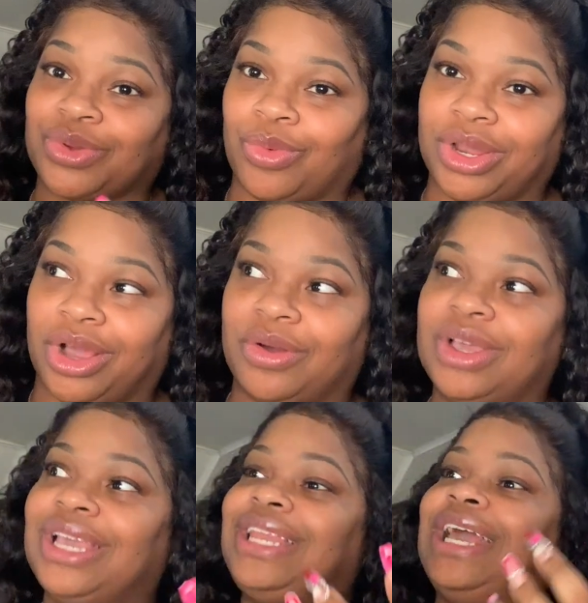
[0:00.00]
going on.
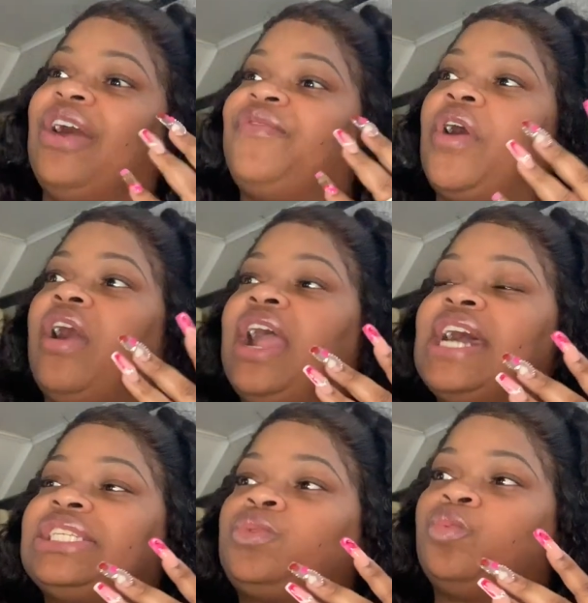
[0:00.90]
Now, as far
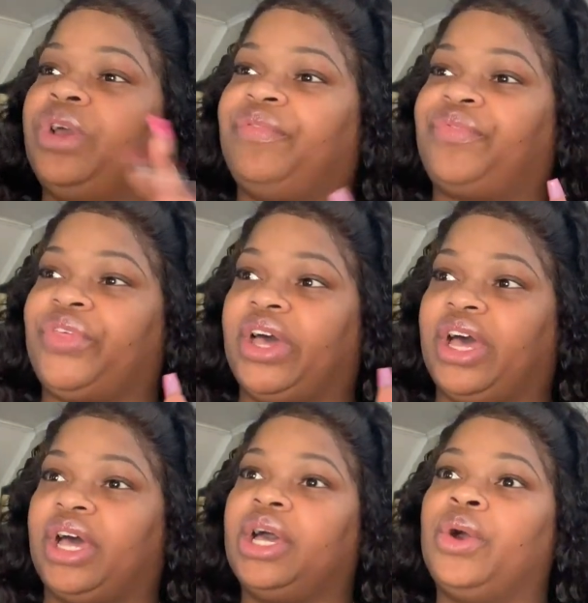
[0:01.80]
as with
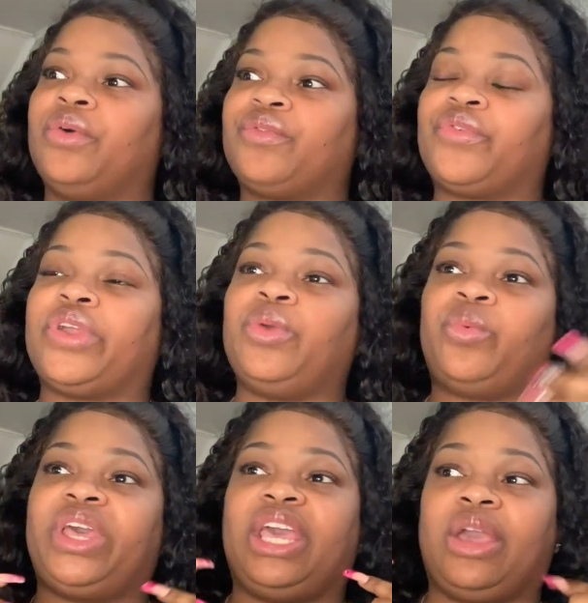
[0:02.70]
the free
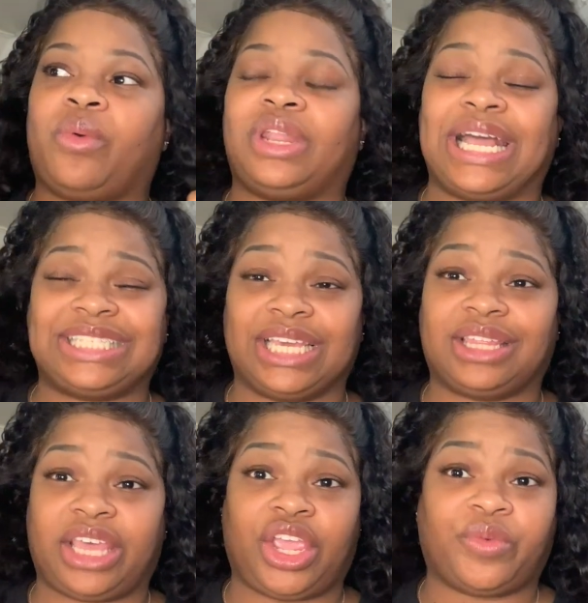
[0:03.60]
wig, when I did
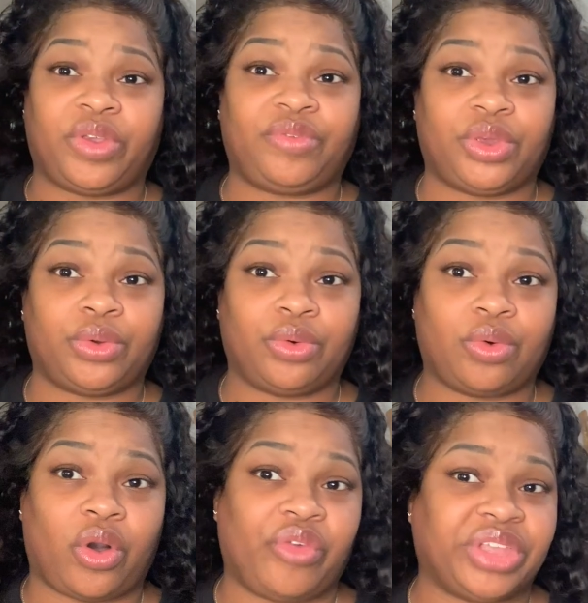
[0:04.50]
the hair
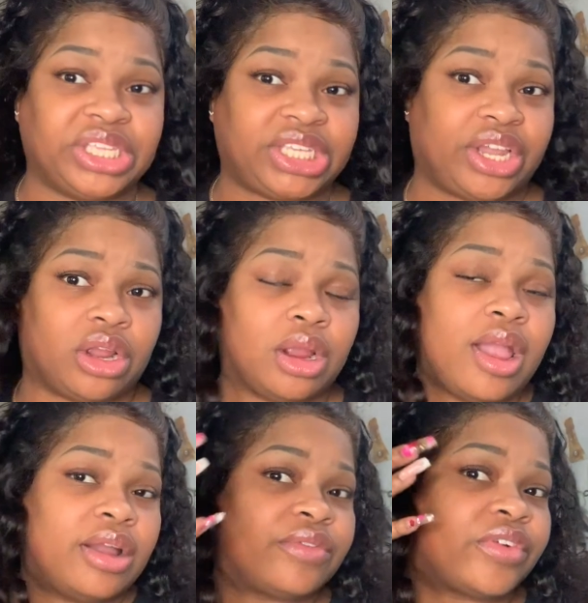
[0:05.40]
review on this hair
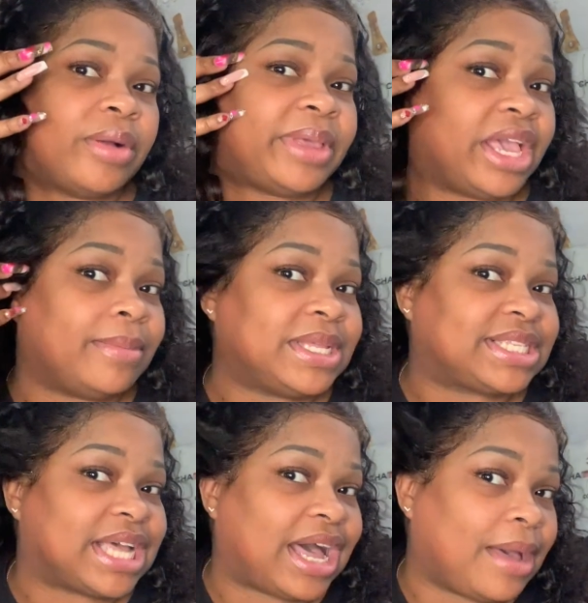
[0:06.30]
from
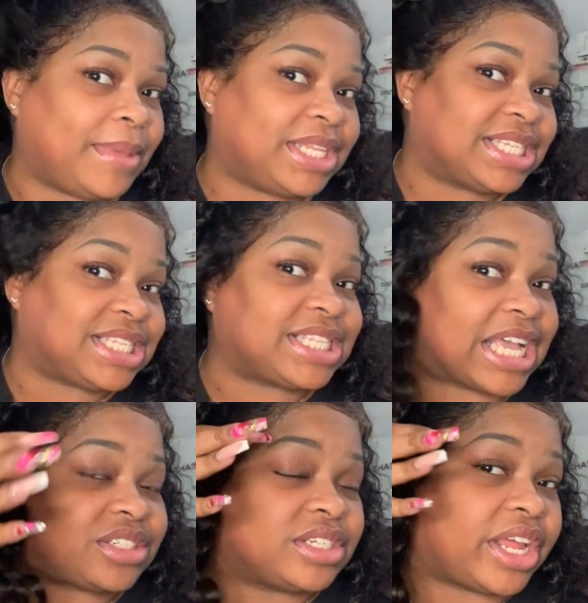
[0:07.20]
Amazon, and this is
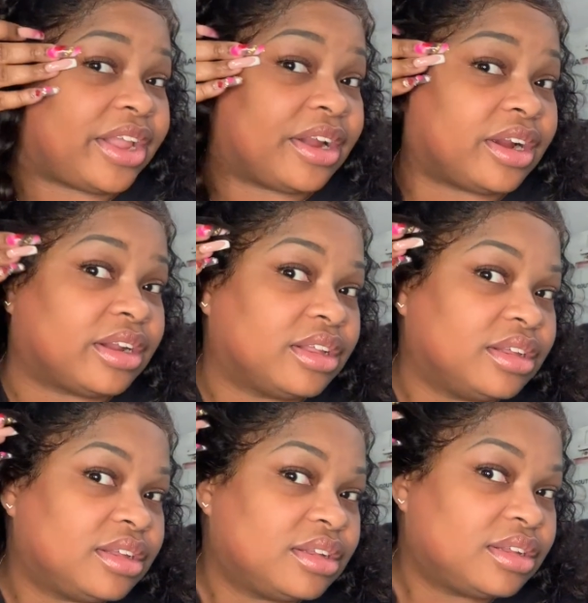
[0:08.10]
actually the hair.
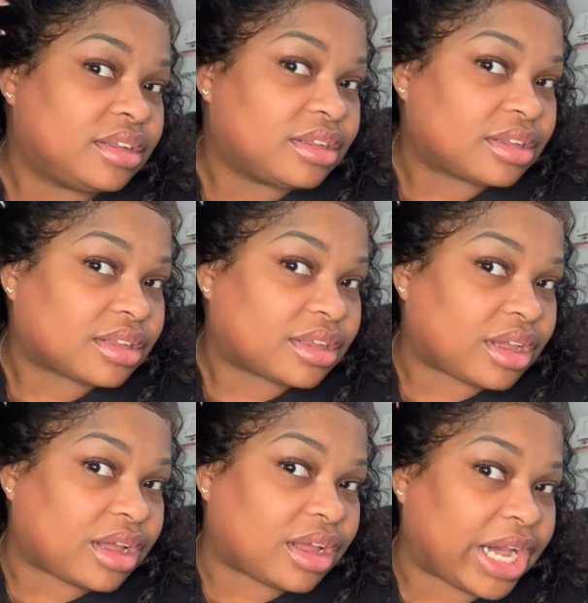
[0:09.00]

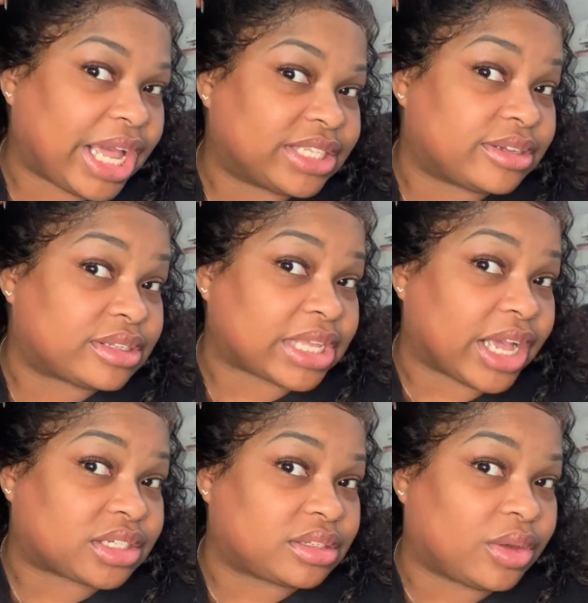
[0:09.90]
I had just
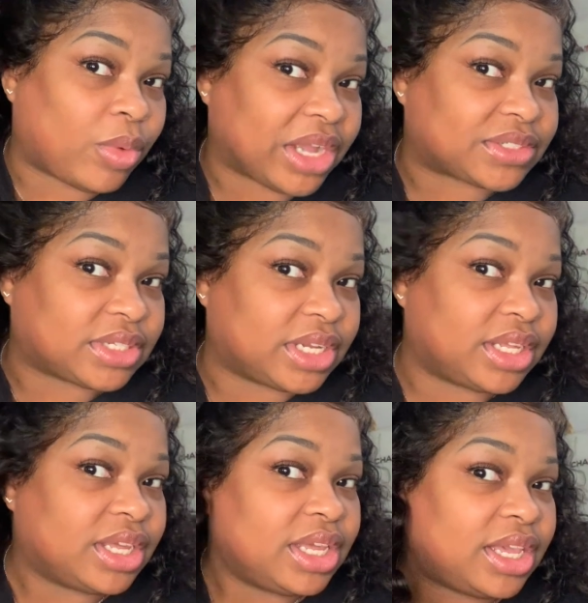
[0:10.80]
actually washed it
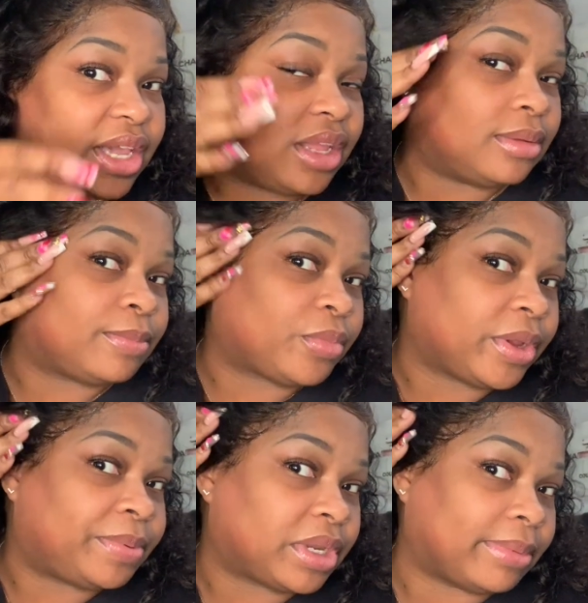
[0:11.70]
and
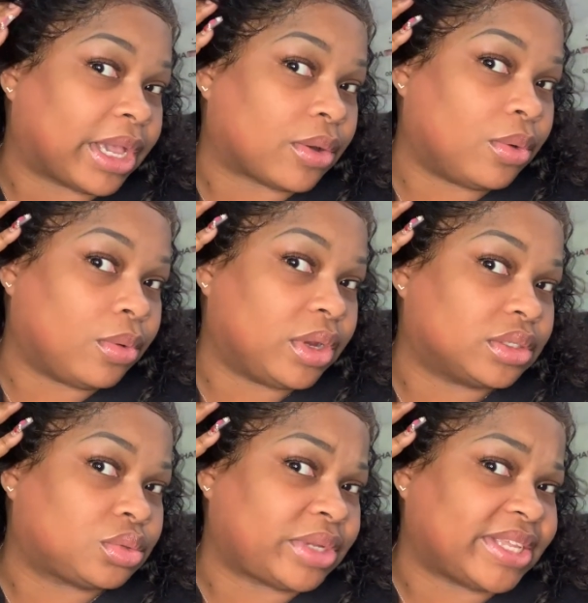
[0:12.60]
re-put it back on
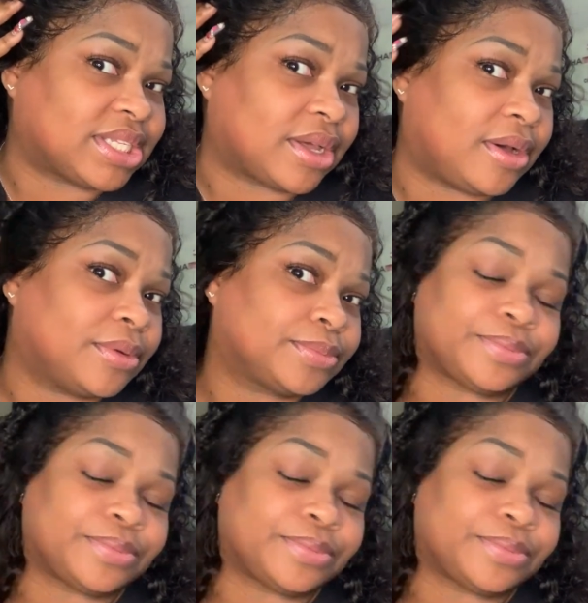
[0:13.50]
2 days ago.